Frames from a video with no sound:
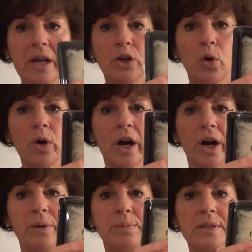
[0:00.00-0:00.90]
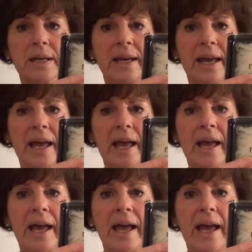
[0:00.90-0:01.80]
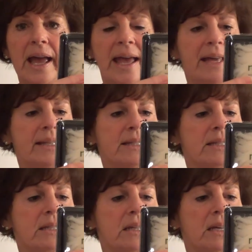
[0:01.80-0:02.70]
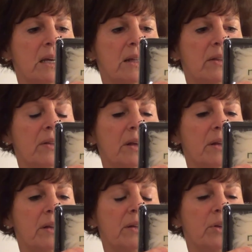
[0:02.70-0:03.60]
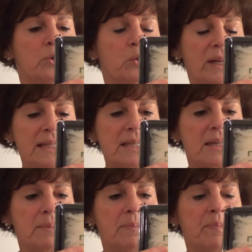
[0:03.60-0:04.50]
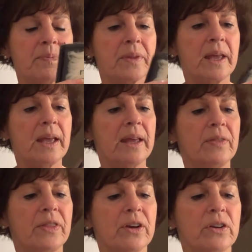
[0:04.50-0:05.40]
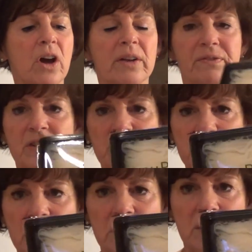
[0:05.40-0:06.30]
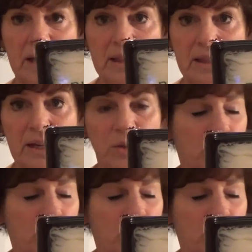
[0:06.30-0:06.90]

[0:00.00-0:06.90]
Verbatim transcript: no carbs, and you rinse them. They're not fishy like the other